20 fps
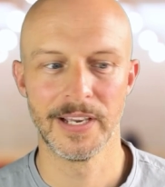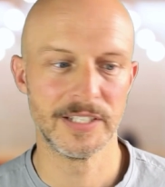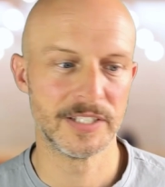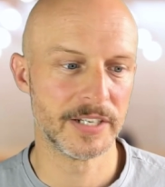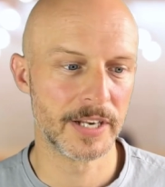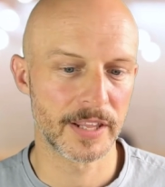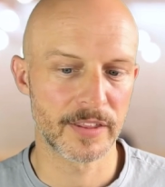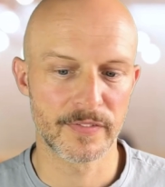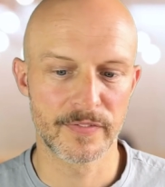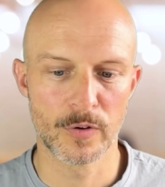
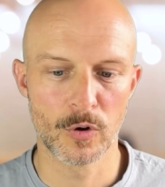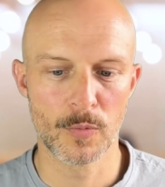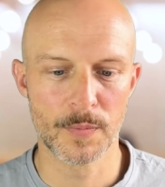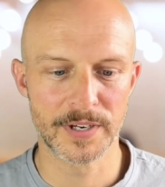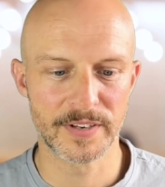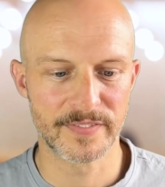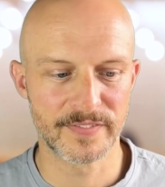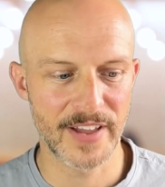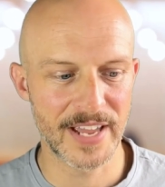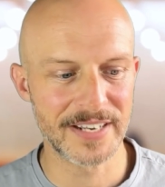another former
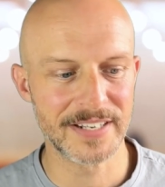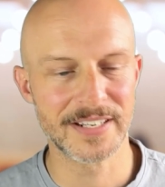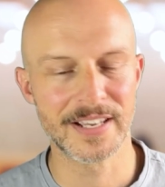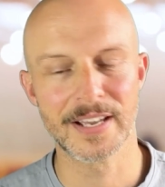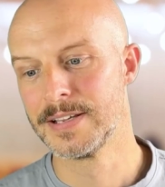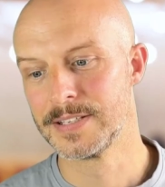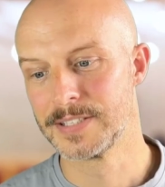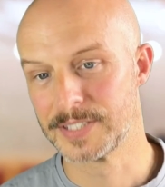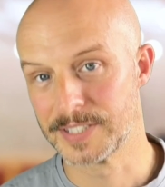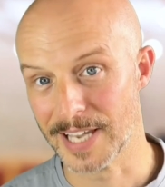
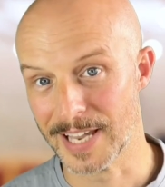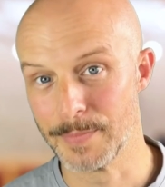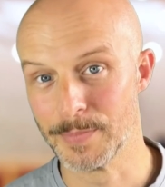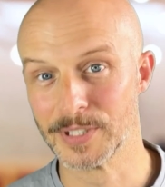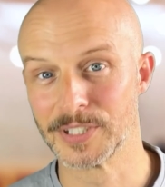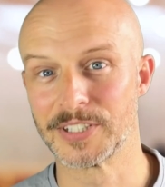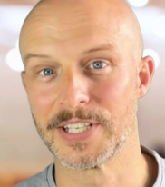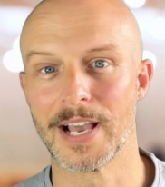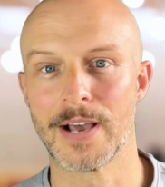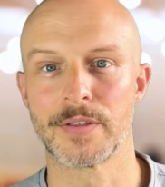defender, same
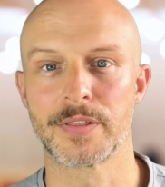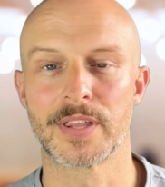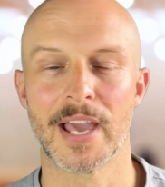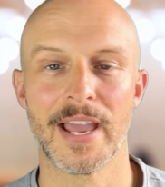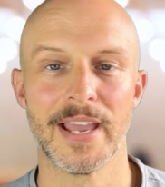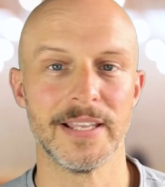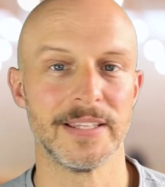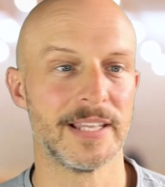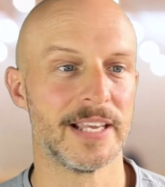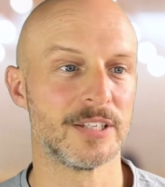as
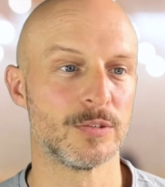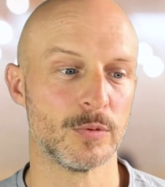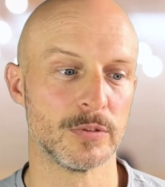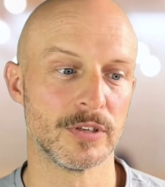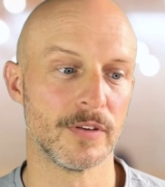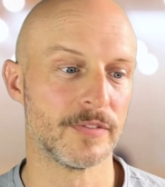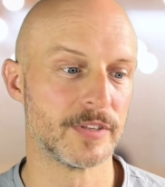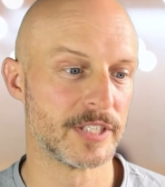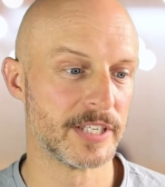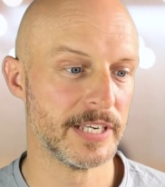Southgate. This was
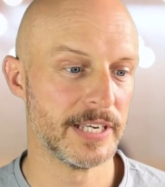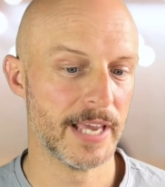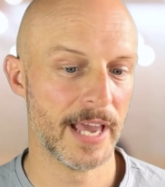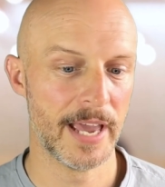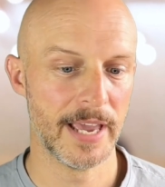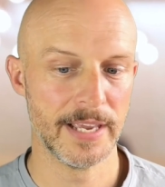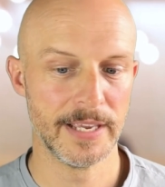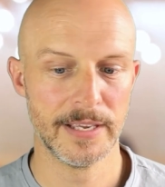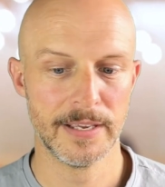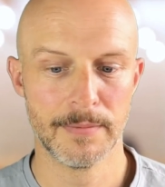obviously
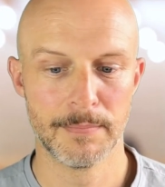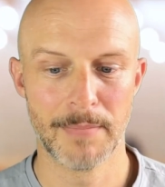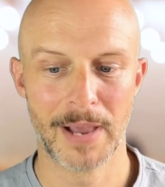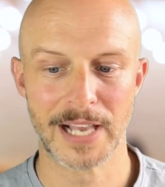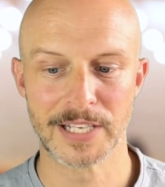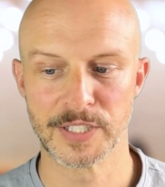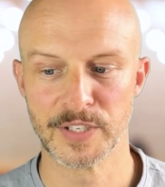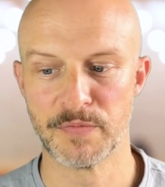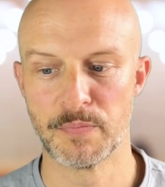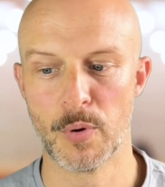a
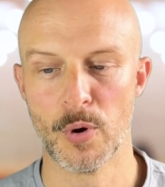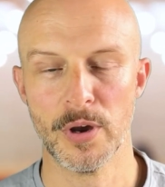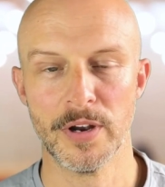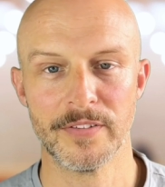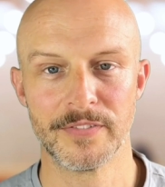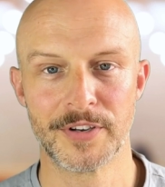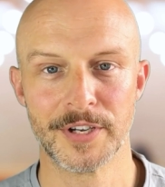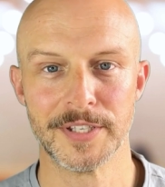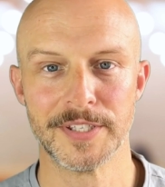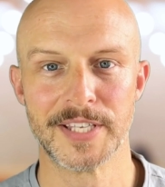massive point
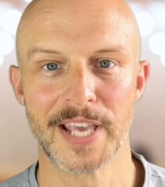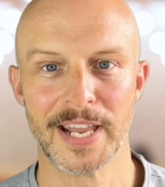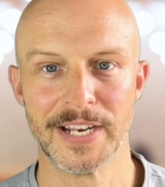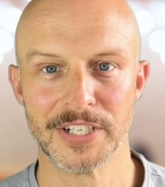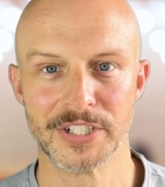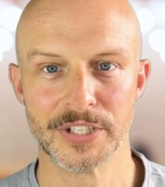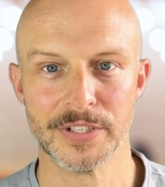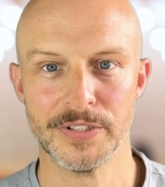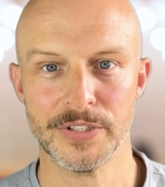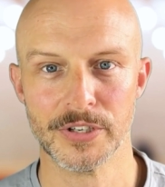of
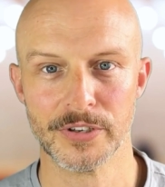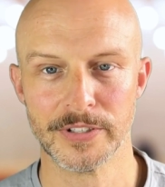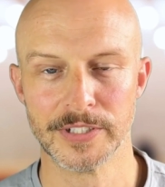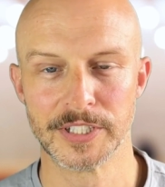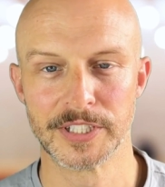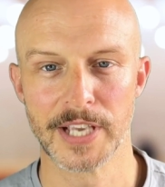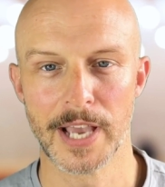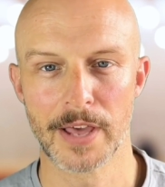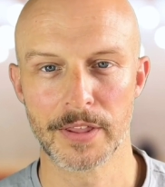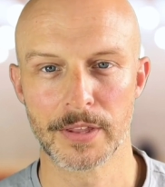contention during
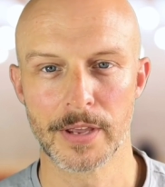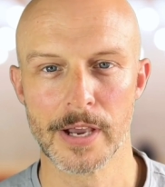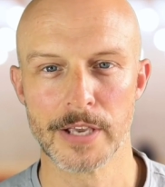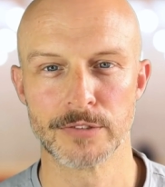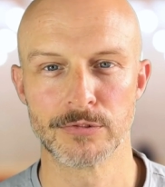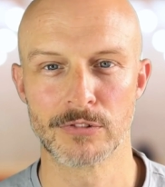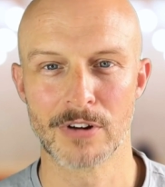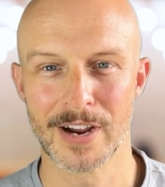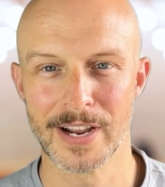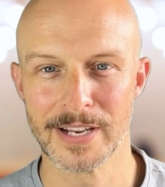
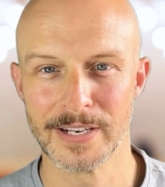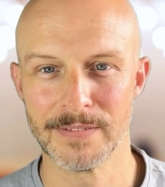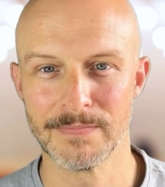Southgate's reign,